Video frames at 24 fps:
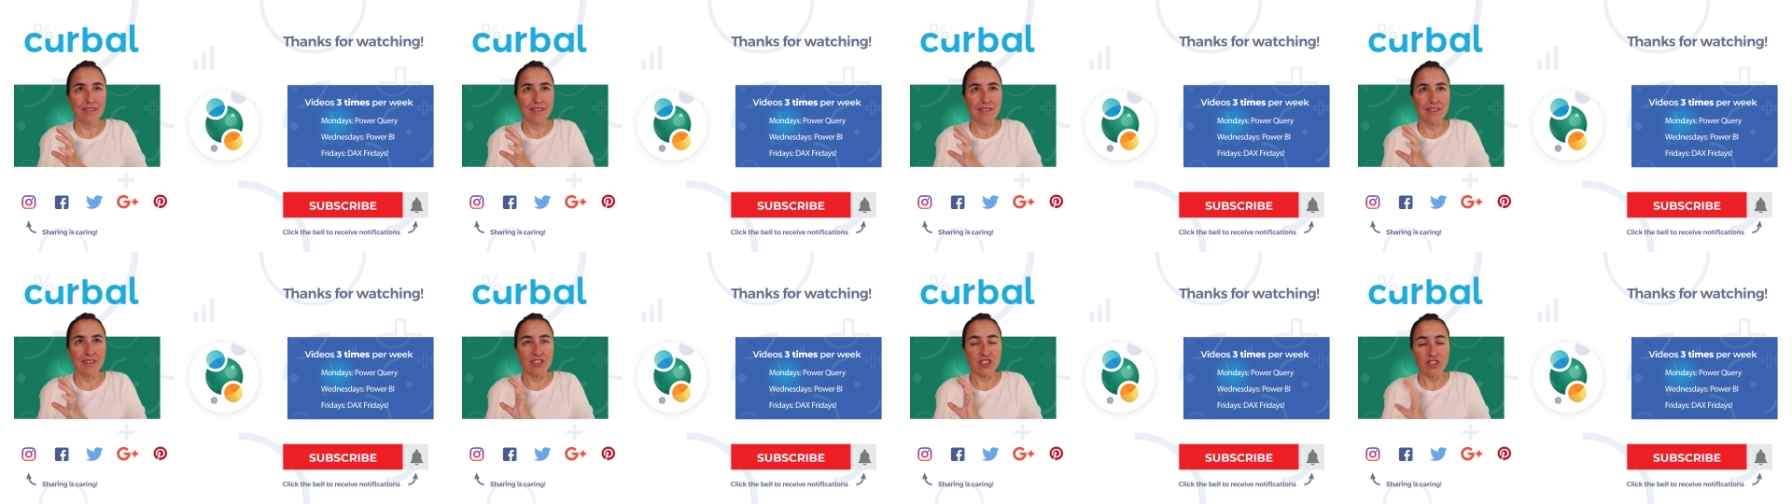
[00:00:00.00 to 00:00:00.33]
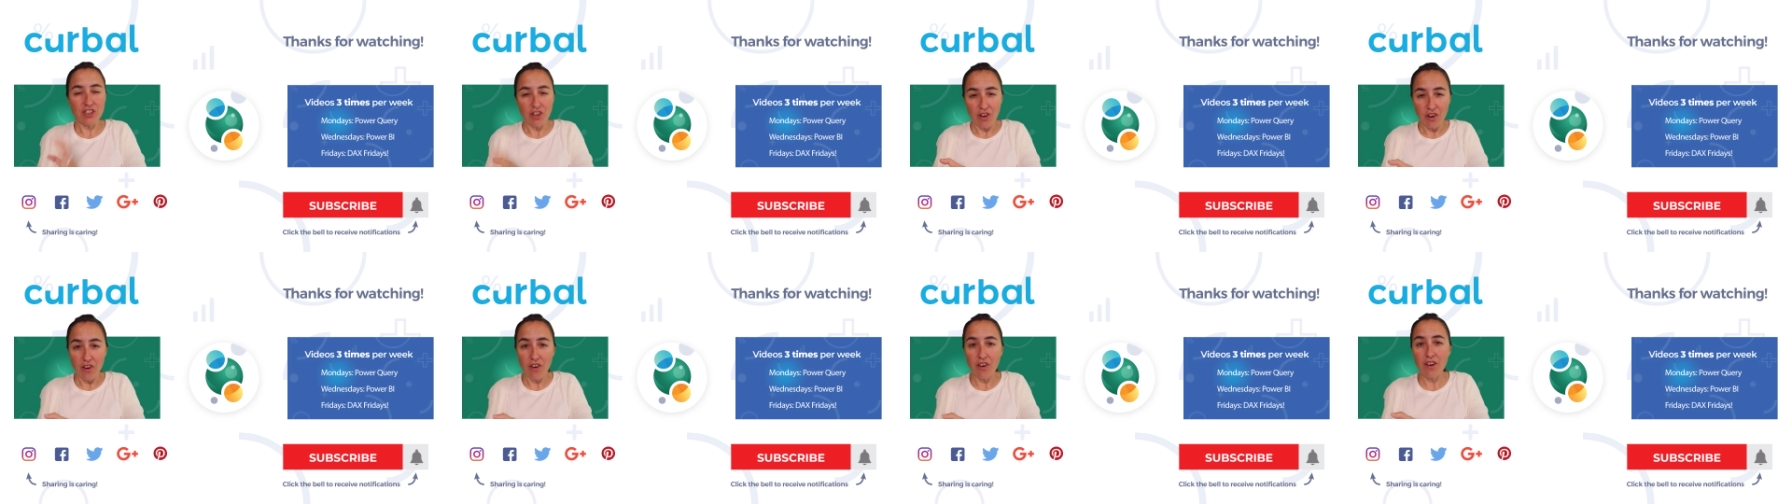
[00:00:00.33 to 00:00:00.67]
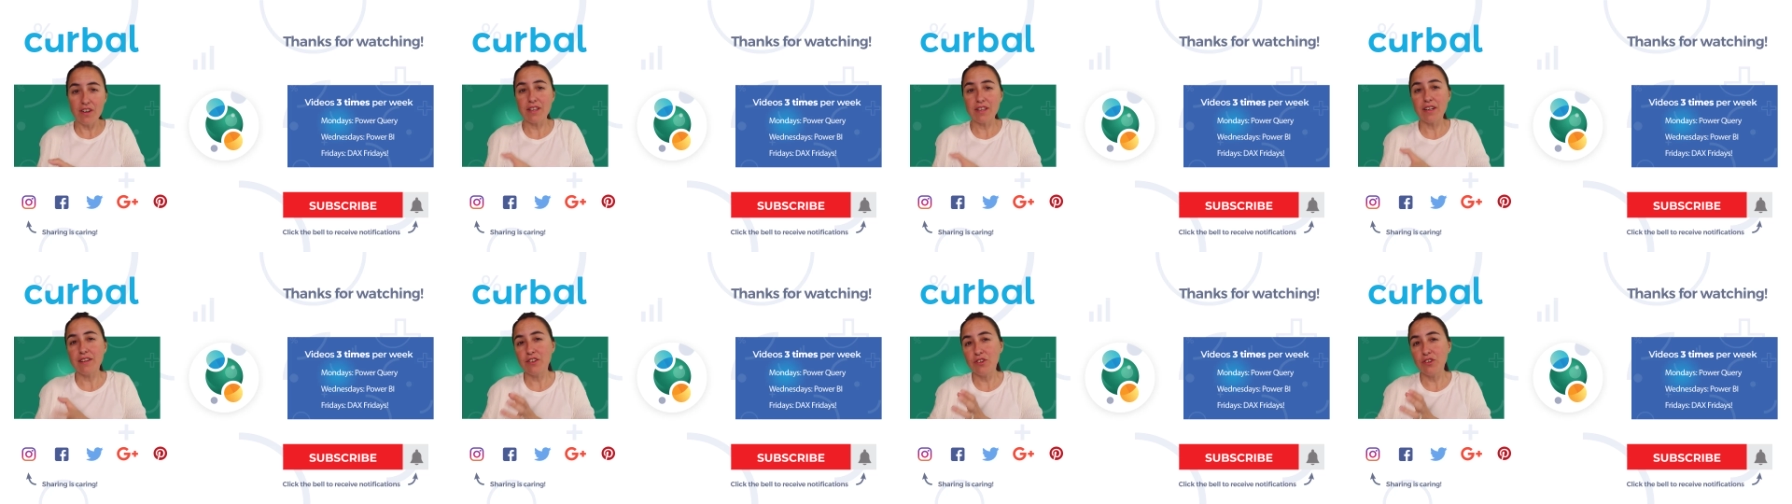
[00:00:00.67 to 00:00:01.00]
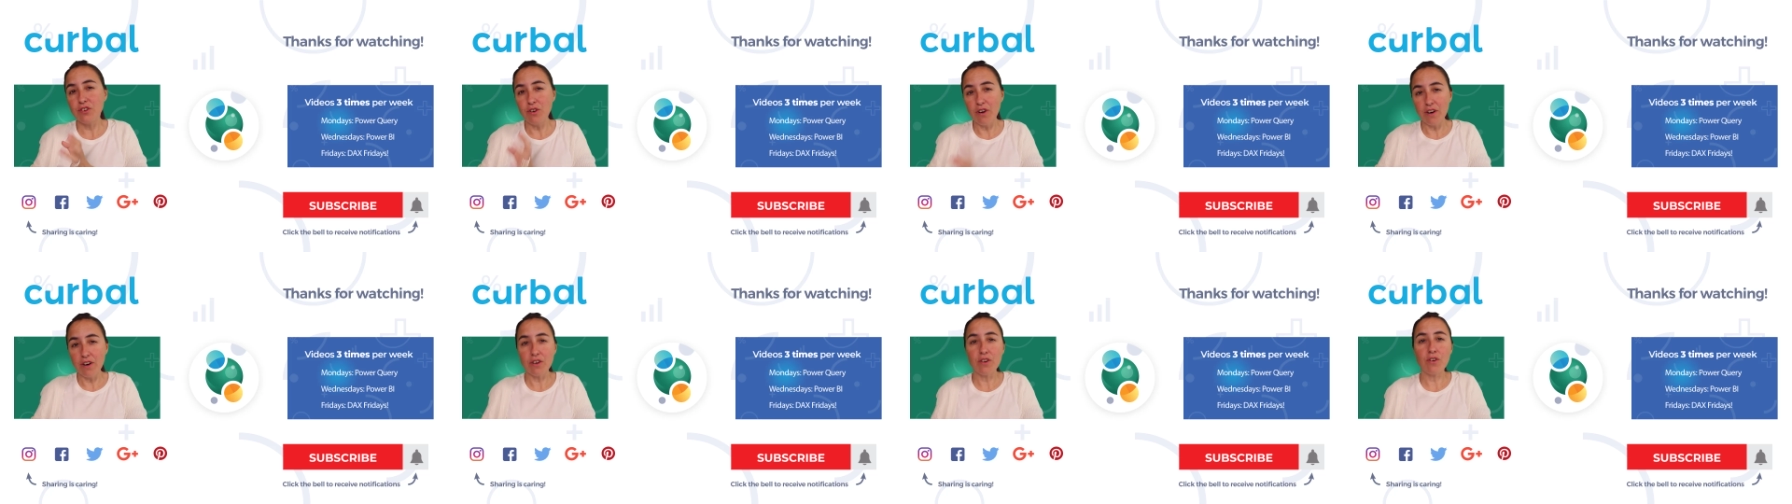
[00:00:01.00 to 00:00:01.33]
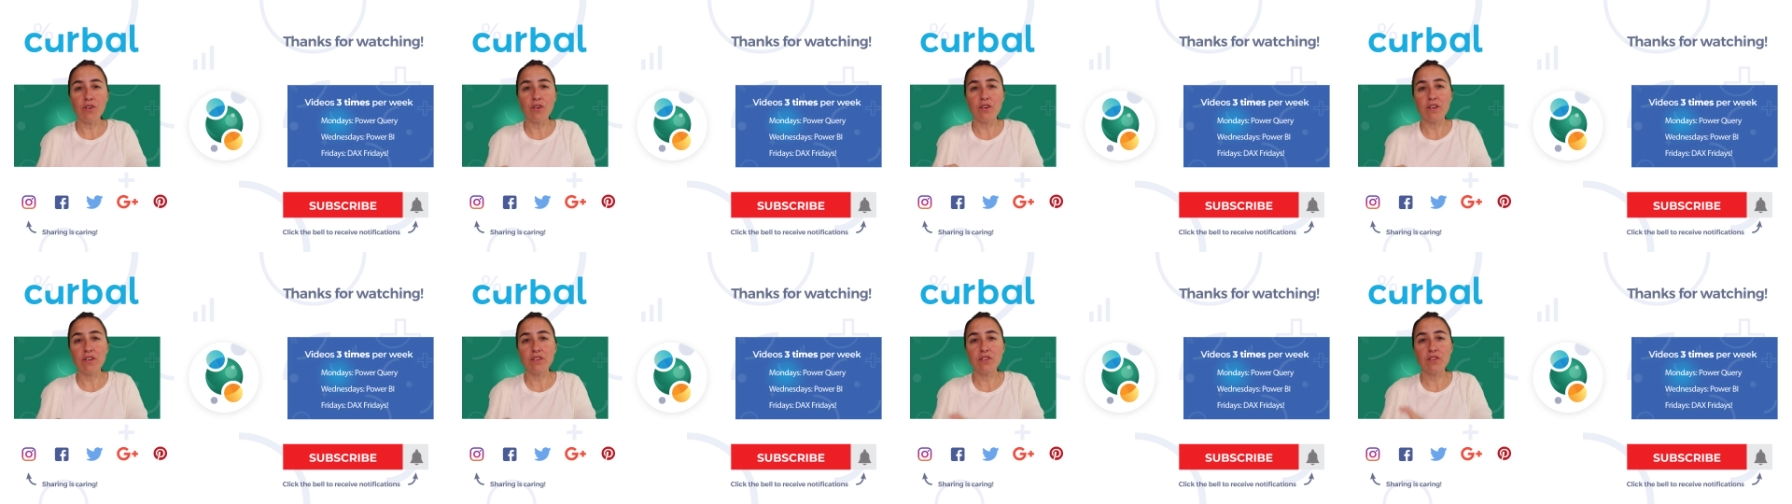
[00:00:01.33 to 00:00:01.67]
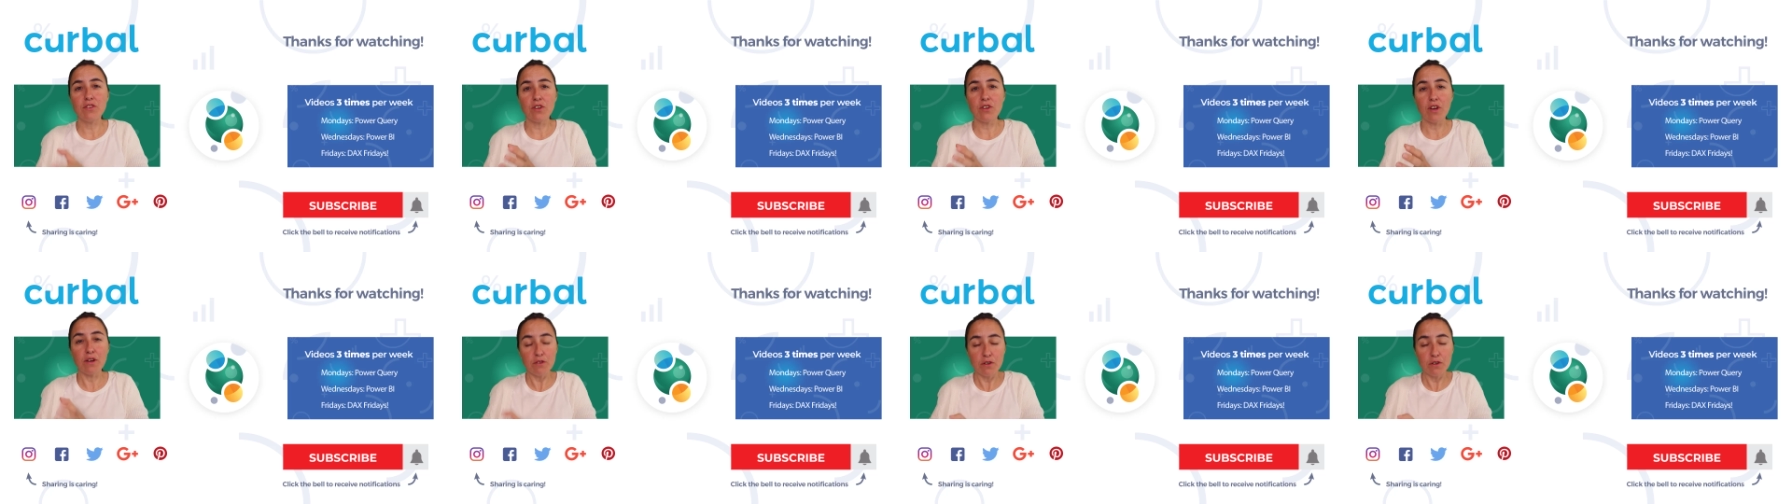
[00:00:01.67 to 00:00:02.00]
the chart, and you are going
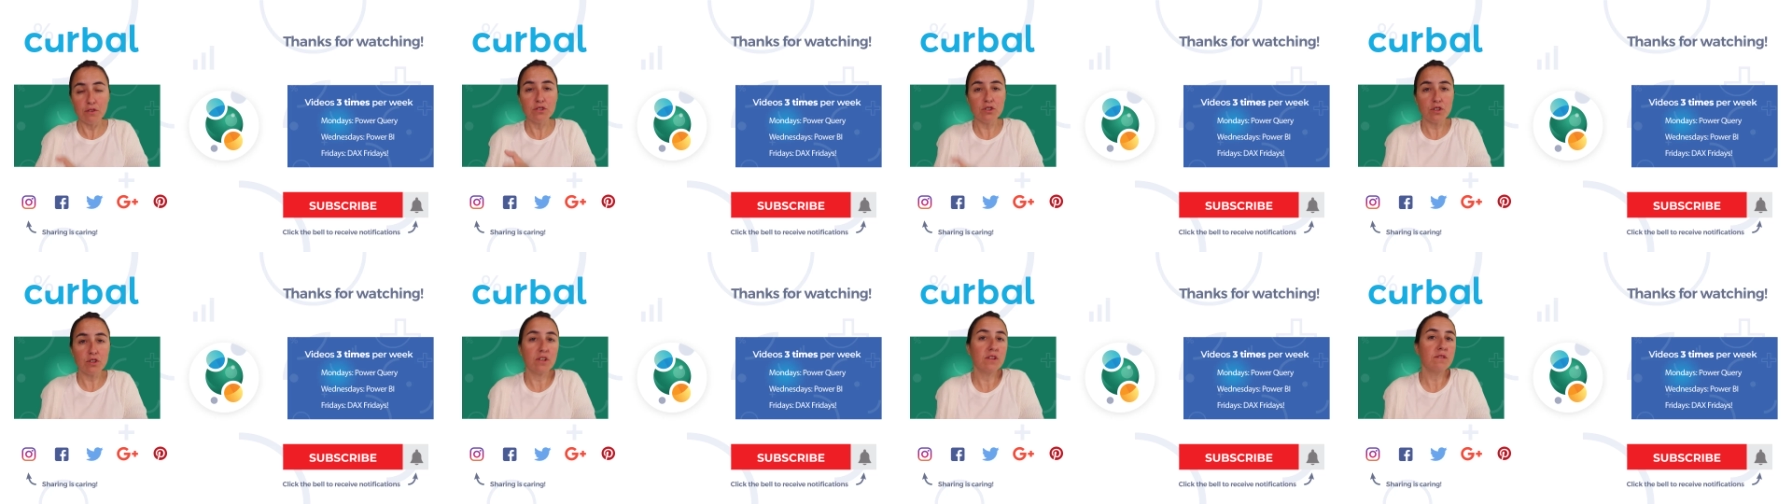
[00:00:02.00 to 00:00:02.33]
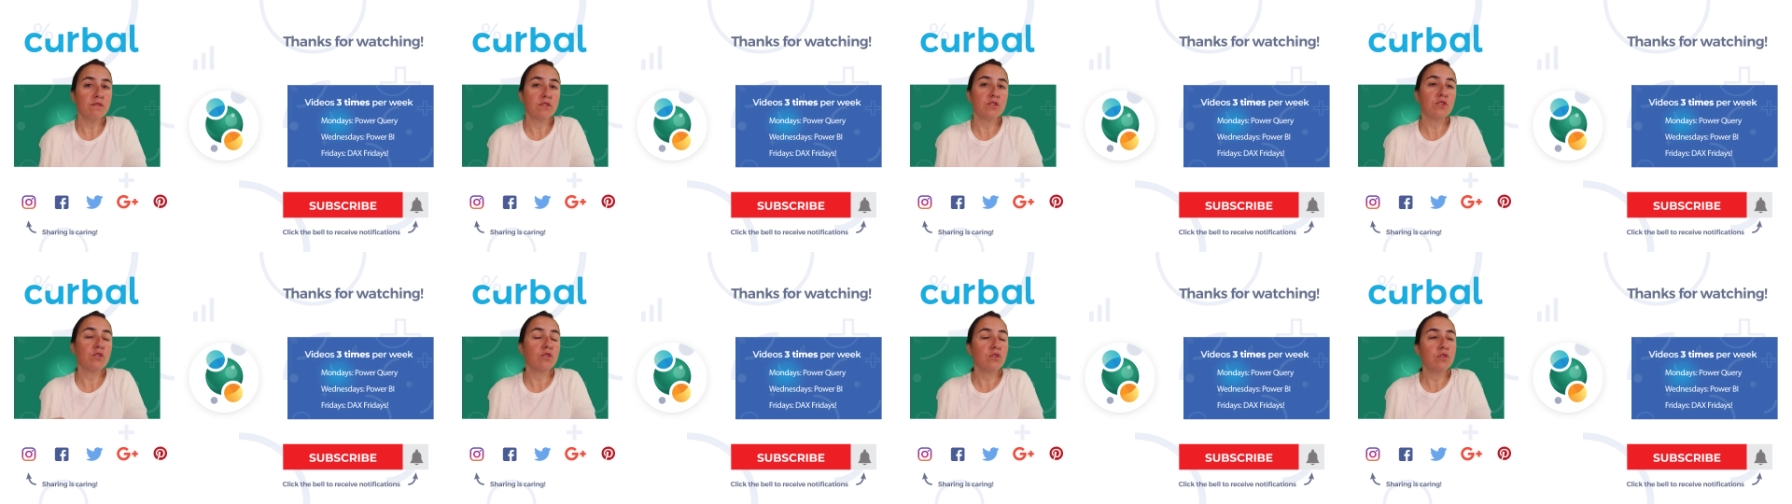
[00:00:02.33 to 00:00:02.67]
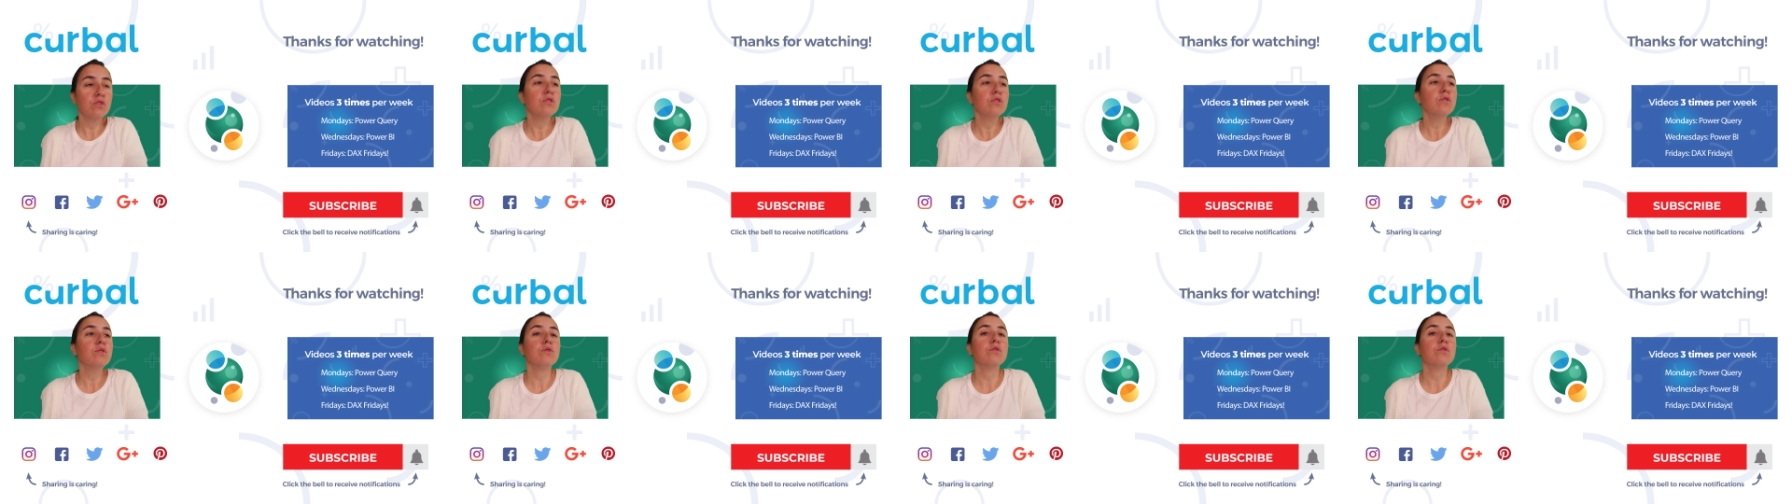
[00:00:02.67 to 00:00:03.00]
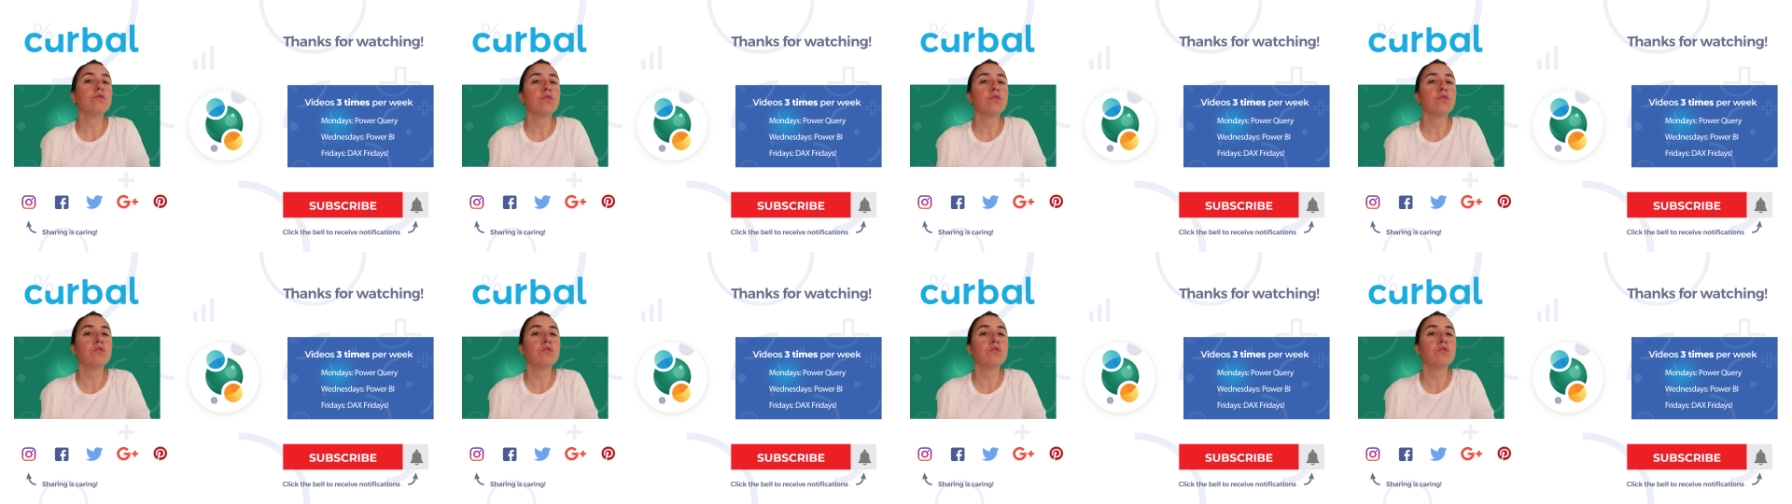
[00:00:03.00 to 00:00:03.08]
to, I'm going to give it to you.